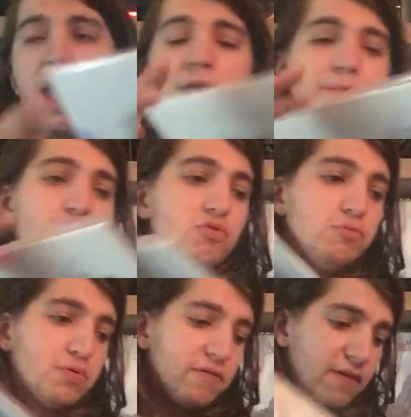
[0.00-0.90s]

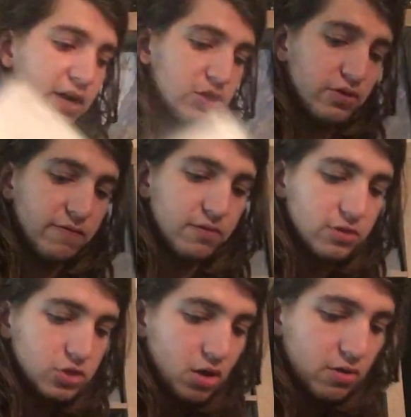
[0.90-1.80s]
absolute perfection for
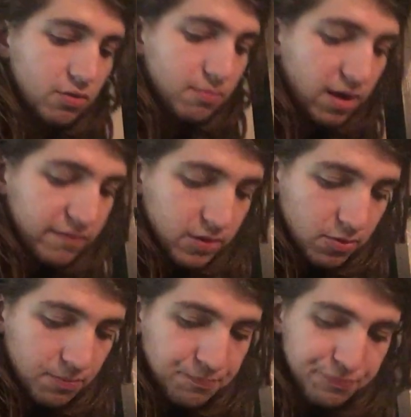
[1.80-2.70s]
the genre in my
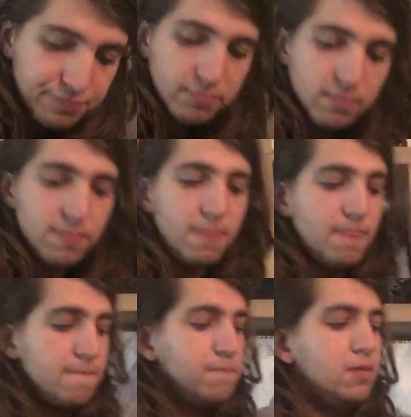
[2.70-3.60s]
view.
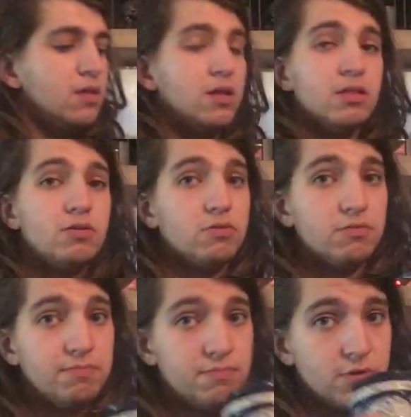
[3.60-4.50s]

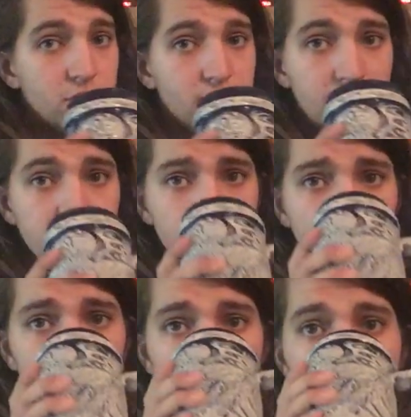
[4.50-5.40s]
Ice iced
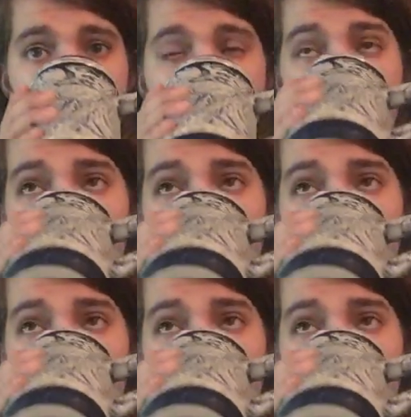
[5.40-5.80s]
coffee.